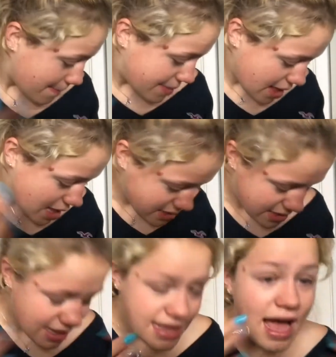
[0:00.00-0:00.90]

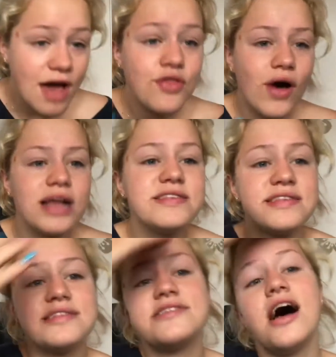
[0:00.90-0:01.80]
But yeah, I thought I'd
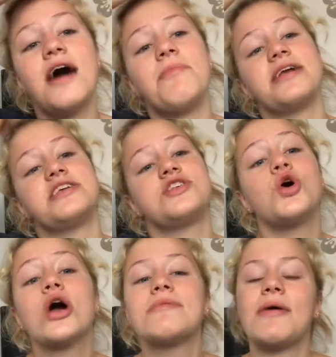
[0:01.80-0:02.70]
start by just
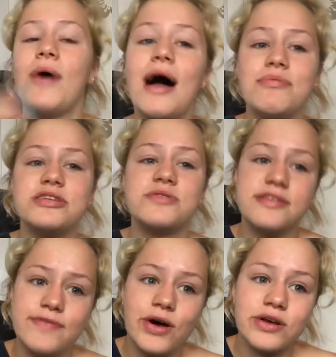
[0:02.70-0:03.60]
talking about what happened with
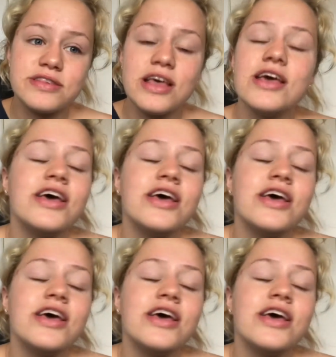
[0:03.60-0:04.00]
the vlogs.